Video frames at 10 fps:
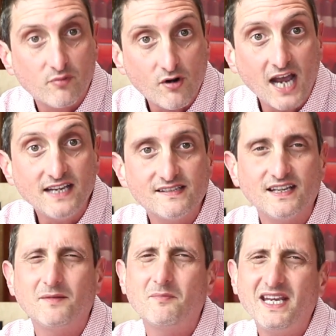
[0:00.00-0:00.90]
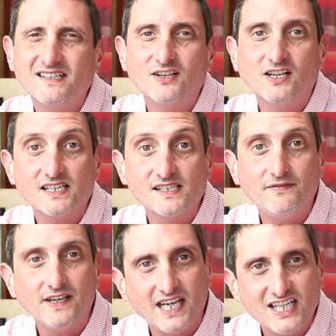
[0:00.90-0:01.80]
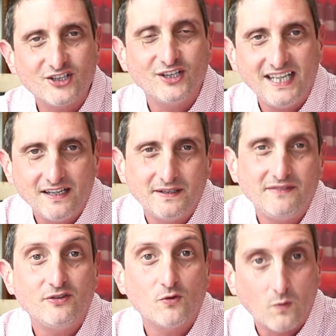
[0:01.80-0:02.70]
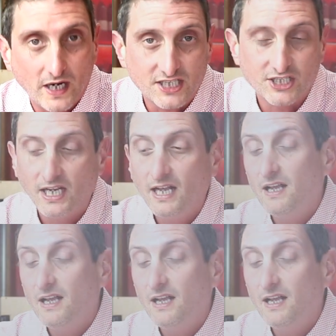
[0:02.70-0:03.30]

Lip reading: Pricing makes the classification here if you wish.